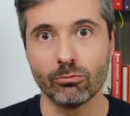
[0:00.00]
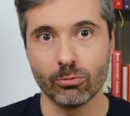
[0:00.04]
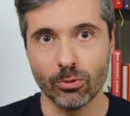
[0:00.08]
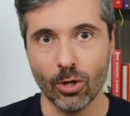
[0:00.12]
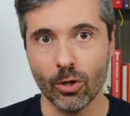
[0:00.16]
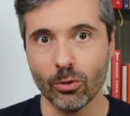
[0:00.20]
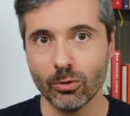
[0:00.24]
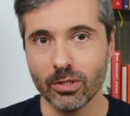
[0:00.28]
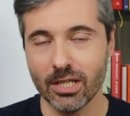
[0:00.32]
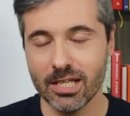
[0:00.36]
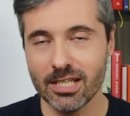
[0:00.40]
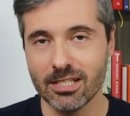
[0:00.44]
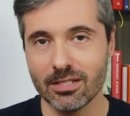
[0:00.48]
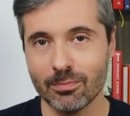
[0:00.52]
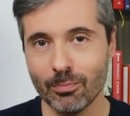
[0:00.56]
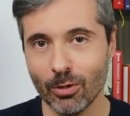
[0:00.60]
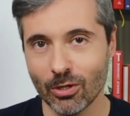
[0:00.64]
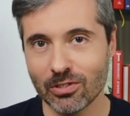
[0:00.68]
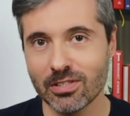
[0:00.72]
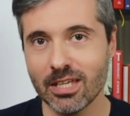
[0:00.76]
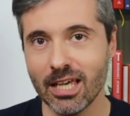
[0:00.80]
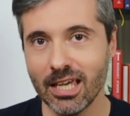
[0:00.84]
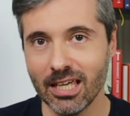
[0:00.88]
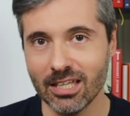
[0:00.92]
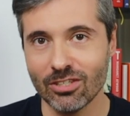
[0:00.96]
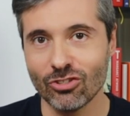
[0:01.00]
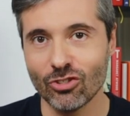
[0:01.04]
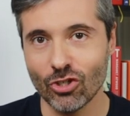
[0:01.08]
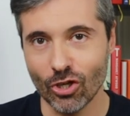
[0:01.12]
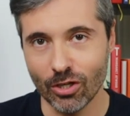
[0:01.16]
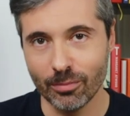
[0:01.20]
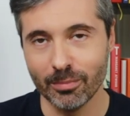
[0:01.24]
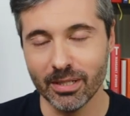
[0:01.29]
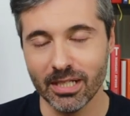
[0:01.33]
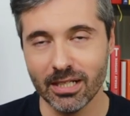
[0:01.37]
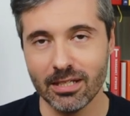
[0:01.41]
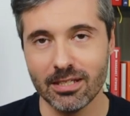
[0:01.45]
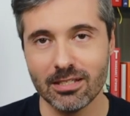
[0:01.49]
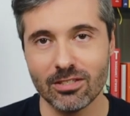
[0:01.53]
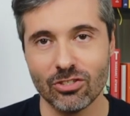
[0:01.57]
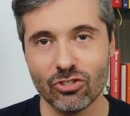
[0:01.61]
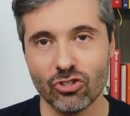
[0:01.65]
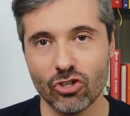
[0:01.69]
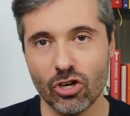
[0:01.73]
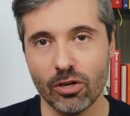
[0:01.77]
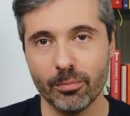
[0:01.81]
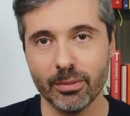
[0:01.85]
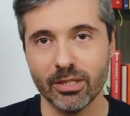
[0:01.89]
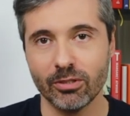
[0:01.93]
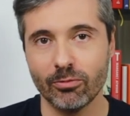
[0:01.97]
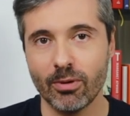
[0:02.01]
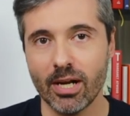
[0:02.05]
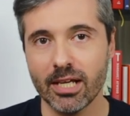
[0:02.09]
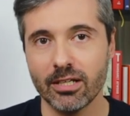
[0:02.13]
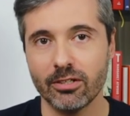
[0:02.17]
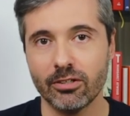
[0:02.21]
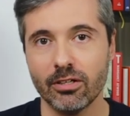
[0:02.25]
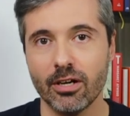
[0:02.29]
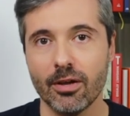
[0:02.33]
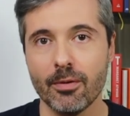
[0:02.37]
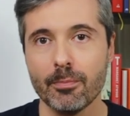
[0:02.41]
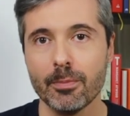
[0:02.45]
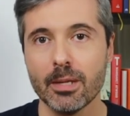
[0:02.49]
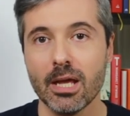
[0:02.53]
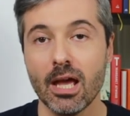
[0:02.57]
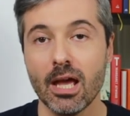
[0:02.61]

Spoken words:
wrote his books in German. He's a German writer.